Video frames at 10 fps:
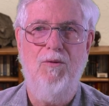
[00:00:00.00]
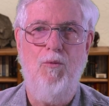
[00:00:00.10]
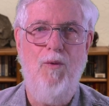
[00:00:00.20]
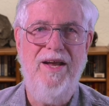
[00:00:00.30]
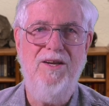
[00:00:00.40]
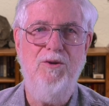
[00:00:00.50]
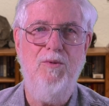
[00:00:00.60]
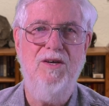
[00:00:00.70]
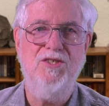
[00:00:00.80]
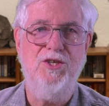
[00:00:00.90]
Why do you
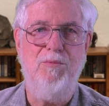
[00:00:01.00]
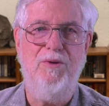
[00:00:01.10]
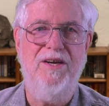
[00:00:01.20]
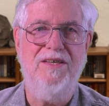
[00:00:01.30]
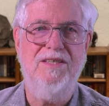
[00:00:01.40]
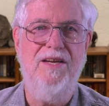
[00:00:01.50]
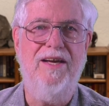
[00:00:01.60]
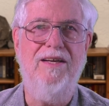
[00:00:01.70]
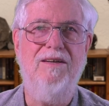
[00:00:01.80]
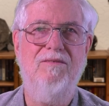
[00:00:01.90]
want GPS
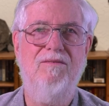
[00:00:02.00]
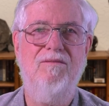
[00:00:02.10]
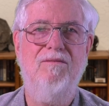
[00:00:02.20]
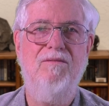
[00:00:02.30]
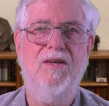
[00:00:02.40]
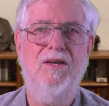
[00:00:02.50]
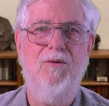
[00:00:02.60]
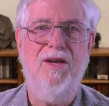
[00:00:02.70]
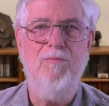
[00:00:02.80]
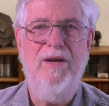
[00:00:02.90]
data?
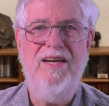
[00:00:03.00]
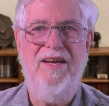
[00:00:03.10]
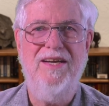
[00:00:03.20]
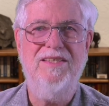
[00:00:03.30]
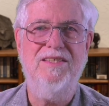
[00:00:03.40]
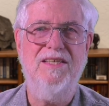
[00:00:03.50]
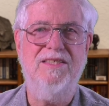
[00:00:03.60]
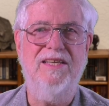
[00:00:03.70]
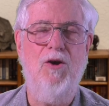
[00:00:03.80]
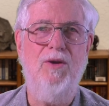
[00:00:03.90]
Well, in many cases, it's
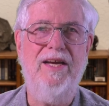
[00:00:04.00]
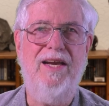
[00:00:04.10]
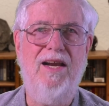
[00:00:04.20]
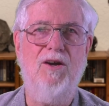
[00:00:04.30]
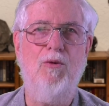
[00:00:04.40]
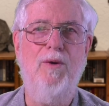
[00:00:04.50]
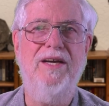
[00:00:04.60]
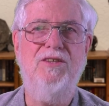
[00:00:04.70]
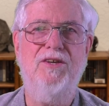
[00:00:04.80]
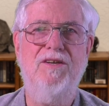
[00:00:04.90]
the only clear way
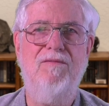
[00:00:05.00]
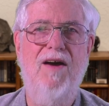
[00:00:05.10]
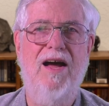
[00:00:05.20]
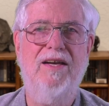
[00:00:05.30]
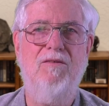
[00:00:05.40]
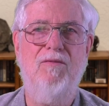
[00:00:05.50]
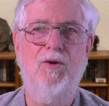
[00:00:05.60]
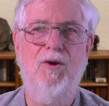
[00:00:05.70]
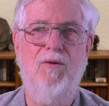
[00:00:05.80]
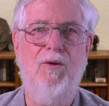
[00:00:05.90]
to define a
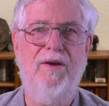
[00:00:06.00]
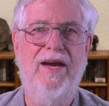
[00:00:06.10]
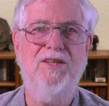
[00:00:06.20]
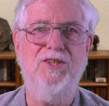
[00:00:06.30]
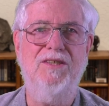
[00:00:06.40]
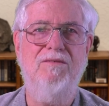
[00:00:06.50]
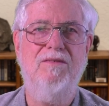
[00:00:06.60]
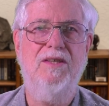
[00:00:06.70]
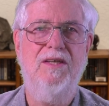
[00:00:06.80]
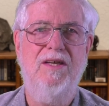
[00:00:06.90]
photo location,
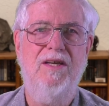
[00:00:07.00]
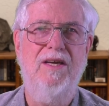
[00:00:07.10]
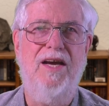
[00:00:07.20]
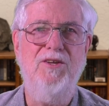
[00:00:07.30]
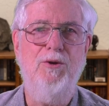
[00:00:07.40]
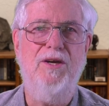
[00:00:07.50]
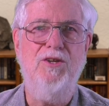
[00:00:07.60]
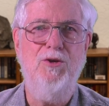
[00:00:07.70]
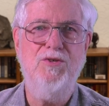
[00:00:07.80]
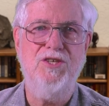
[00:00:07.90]
and you can
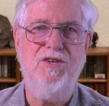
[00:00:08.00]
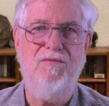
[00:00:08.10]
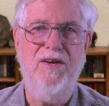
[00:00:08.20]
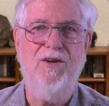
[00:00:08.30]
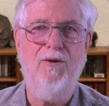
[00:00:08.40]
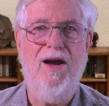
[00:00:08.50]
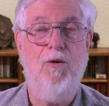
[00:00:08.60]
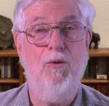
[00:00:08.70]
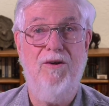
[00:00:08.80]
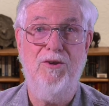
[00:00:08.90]
use it to figure out
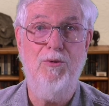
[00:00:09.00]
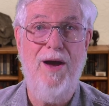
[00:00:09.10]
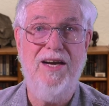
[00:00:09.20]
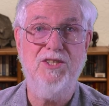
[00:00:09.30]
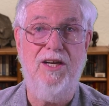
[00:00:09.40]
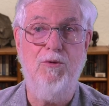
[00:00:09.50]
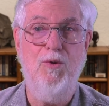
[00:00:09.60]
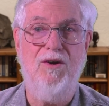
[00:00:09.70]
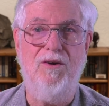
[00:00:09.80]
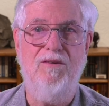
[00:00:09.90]
where you actually
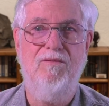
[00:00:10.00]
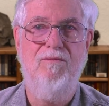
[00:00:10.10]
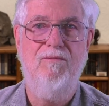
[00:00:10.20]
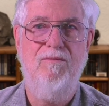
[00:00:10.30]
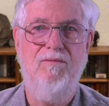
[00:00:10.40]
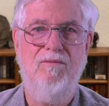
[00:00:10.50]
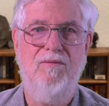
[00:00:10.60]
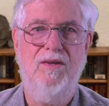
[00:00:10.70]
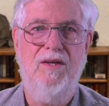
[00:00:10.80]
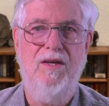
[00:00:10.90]
were.
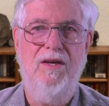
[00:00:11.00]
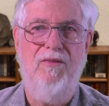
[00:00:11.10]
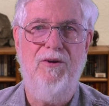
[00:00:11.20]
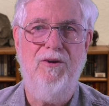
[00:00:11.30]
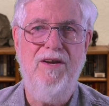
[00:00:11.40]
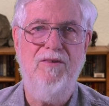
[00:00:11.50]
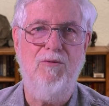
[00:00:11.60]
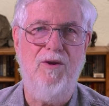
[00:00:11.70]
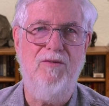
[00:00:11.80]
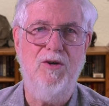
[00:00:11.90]
There are even
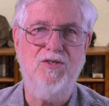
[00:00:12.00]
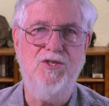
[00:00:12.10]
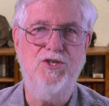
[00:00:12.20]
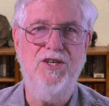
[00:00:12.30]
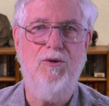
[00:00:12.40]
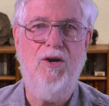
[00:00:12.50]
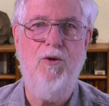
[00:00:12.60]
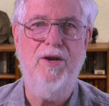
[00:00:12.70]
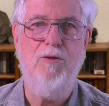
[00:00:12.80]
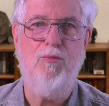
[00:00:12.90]
reverse
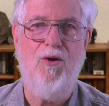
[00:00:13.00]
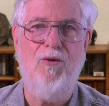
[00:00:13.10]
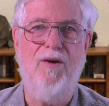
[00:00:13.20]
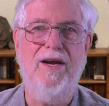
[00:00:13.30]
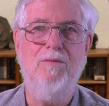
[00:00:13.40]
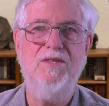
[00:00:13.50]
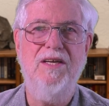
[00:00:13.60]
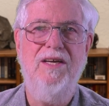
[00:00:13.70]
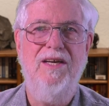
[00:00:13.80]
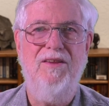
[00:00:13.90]
geocoding programs
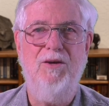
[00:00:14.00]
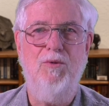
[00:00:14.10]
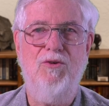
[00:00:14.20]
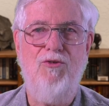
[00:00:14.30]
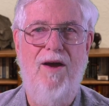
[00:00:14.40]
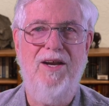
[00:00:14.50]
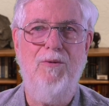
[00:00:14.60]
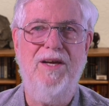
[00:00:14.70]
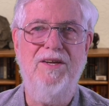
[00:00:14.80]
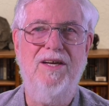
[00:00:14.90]
that try to
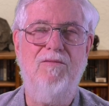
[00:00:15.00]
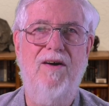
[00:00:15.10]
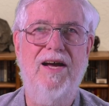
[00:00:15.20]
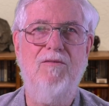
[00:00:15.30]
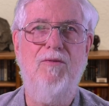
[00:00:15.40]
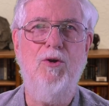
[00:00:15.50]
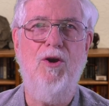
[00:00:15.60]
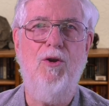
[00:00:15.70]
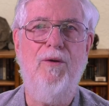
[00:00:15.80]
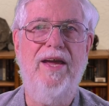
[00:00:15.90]
identify a photo
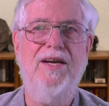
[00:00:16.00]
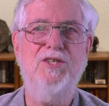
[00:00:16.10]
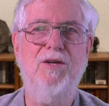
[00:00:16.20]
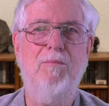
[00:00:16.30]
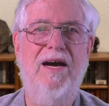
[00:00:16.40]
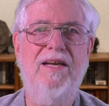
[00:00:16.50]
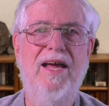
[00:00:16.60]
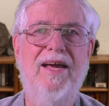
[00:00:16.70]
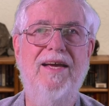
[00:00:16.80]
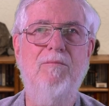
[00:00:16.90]
location by
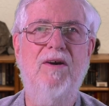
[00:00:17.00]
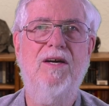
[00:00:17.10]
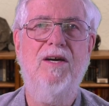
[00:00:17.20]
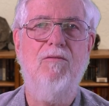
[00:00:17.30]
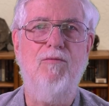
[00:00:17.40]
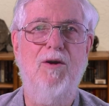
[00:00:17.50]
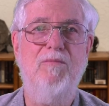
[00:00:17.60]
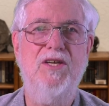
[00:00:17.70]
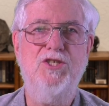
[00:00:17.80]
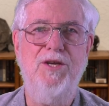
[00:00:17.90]
name from
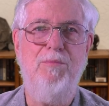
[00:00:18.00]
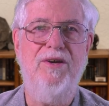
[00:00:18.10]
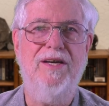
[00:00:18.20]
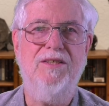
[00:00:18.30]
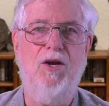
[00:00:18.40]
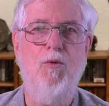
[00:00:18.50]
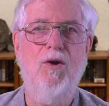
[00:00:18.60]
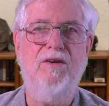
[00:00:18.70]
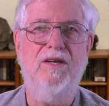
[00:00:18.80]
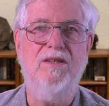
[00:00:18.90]
the GPS
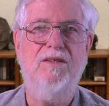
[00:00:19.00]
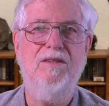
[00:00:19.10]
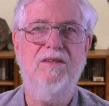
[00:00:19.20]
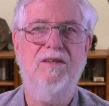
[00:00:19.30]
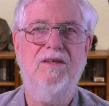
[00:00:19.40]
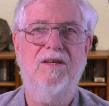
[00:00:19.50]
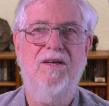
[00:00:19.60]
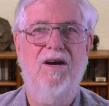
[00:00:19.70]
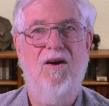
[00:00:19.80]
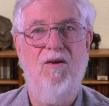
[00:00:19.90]
coordinates,
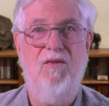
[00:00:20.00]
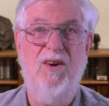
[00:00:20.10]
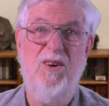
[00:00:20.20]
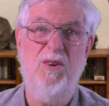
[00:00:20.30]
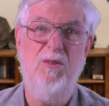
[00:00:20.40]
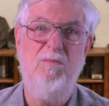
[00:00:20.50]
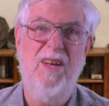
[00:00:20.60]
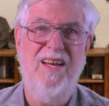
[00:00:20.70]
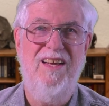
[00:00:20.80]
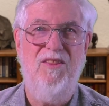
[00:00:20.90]
although
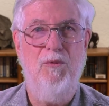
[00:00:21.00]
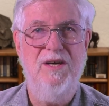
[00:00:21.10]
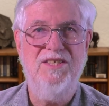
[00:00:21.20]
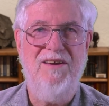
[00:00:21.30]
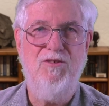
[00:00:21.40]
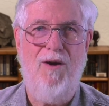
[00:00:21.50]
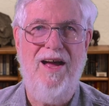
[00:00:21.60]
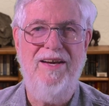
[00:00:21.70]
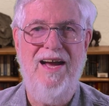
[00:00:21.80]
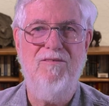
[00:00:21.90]
the ones I've
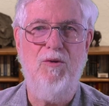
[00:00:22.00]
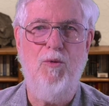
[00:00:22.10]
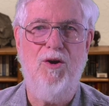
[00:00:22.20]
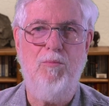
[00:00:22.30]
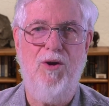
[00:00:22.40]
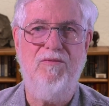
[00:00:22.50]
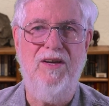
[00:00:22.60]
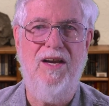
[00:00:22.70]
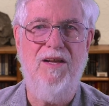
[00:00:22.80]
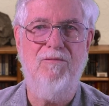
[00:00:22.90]
tried haven't worked
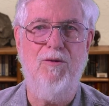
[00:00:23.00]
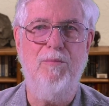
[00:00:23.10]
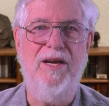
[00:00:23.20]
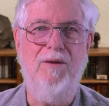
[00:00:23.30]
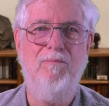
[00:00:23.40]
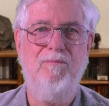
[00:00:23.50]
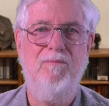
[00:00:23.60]
perfectly for me.